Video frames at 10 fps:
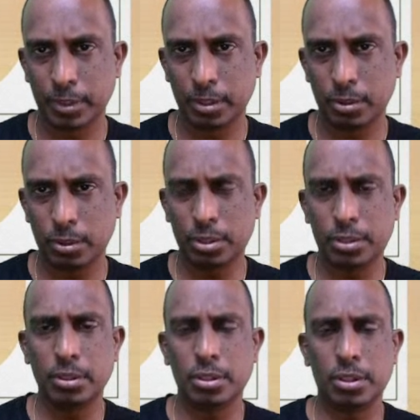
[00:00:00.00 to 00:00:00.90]
So
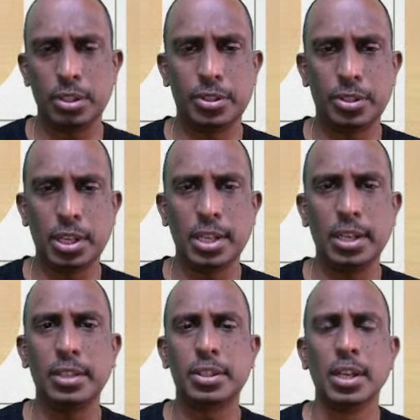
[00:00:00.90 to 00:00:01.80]
this
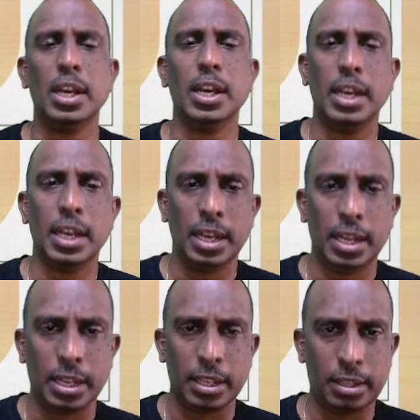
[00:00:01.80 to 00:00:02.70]
cheese,
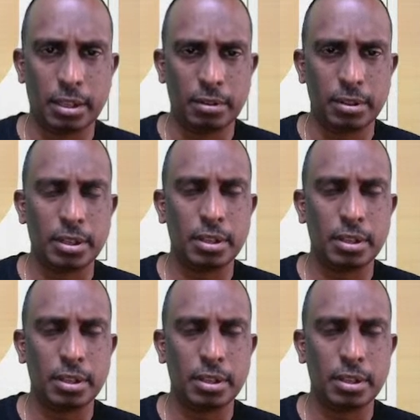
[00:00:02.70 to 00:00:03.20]
the